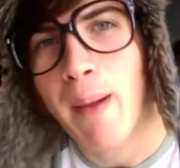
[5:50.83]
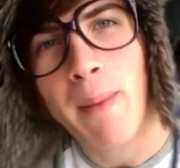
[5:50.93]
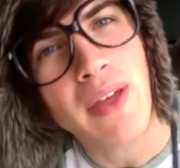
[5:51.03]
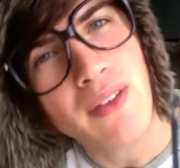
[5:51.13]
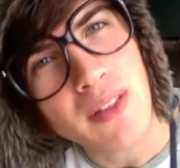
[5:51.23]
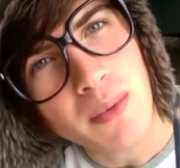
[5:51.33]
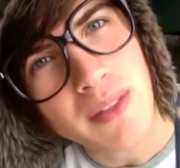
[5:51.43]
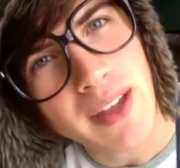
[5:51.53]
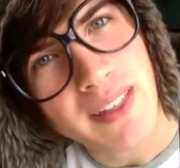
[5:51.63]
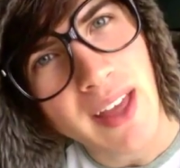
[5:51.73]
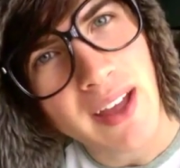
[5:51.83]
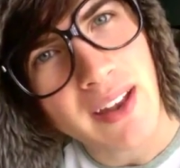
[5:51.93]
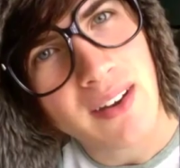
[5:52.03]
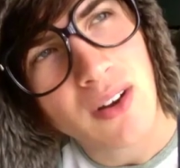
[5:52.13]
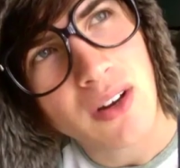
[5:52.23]
am I the only one like
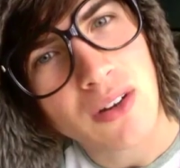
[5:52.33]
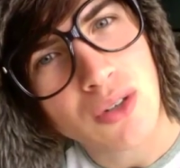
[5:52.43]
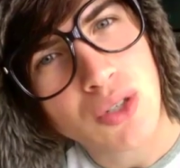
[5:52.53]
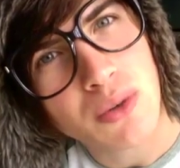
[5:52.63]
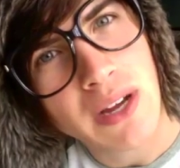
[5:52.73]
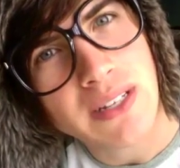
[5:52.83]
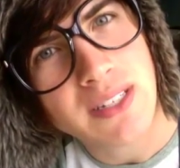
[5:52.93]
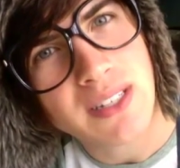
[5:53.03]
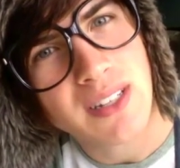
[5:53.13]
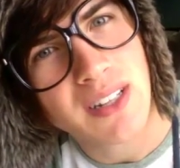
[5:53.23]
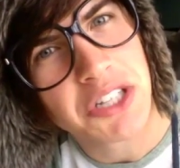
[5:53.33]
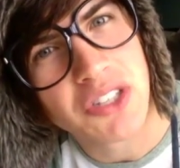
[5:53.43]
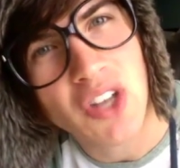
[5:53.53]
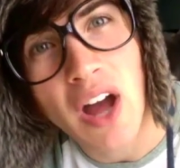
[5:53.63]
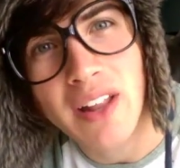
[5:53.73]
that? Or do you guys
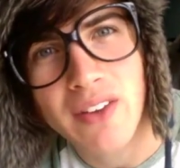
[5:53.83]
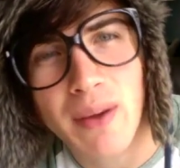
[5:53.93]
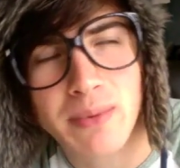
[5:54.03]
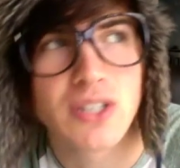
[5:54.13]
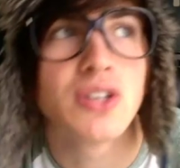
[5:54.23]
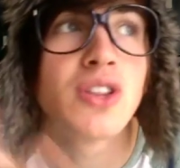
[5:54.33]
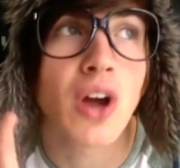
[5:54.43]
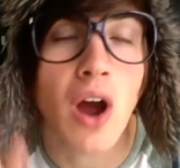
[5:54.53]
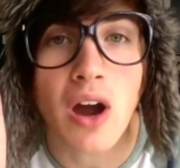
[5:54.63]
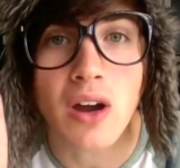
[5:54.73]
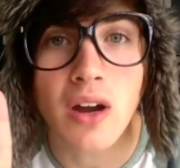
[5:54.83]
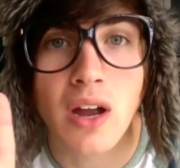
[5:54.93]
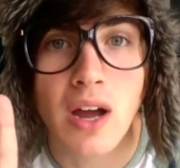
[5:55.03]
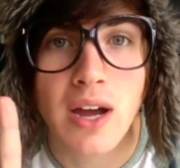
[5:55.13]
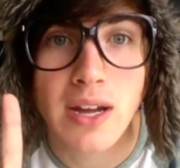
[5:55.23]
not like repetition? There are
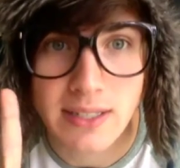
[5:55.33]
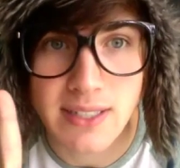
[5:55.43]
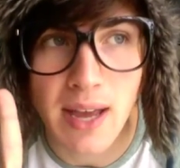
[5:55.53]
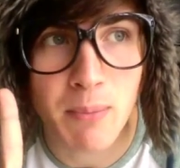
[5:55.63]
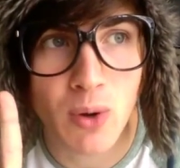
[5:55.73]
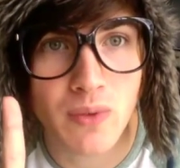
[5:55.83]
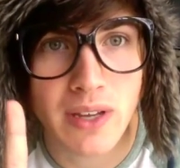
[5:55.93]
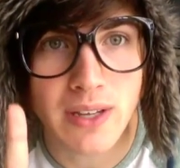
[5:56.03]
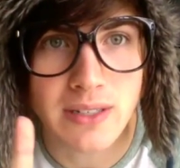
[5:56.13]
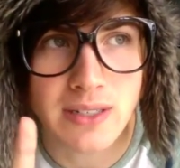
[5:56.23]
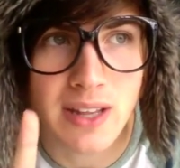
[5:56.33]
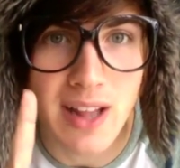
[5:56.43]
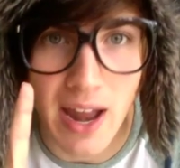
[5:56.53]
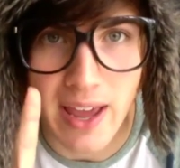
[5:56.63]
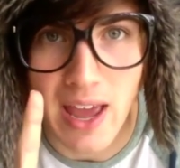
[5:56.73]
some movies
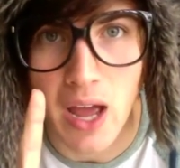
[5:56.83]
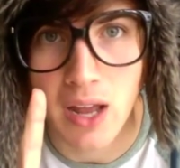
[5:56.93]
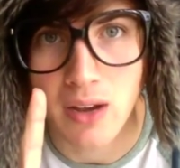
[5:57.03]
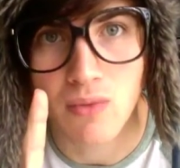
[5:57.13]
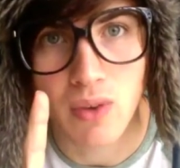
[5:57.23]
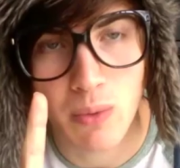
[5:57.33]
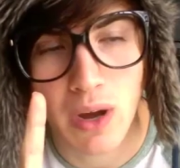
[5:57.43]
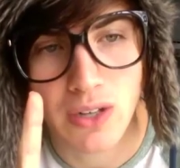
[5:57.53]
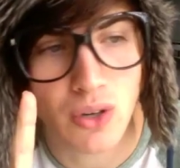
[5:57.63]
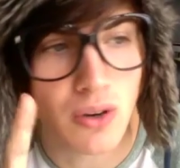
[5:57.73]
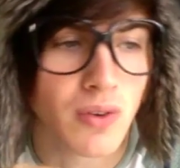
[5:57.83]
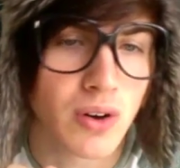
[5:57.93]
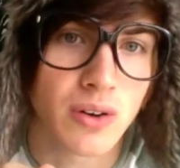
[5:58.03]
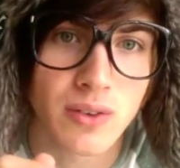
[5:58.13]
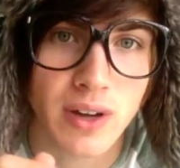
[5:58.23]
that I can rewatch over
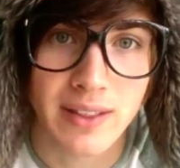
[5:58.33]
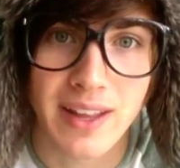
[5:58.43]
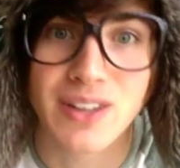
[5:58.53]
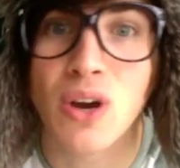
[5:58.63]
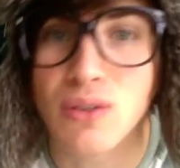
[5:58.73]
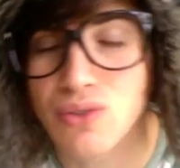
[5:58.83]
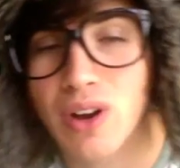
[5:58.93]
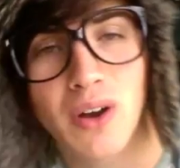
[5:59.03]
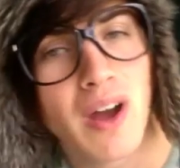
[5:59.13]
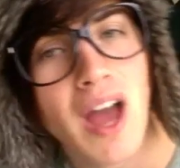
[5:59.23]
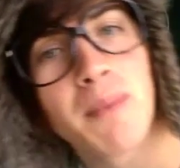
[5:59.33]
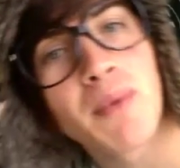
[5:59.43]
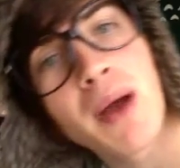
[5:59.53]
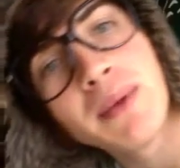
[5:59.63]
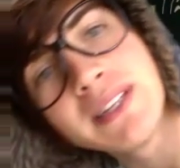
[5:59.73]
and over again, like Totoro.
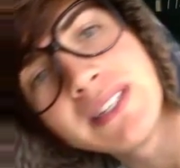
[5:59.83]
Probably